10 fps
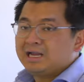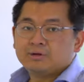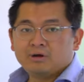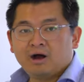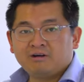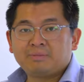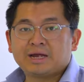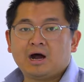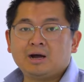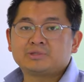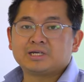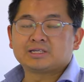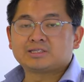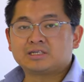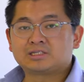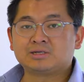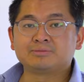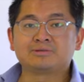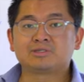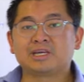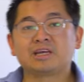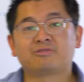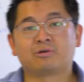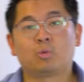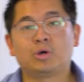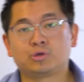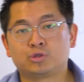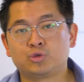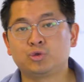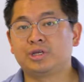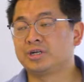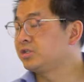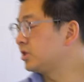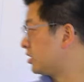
value of my object is sometimes taken from one or two years